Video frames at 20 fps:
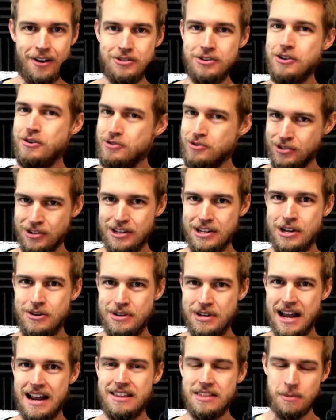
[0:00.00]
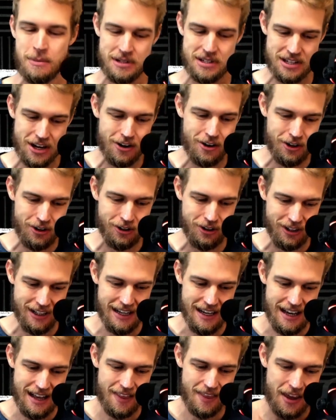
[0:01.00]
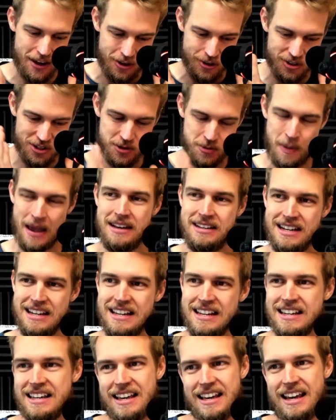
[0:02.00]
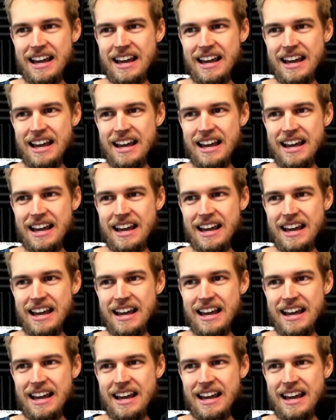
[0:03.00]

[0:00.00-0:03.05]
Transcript: Usually you take the material that you're spending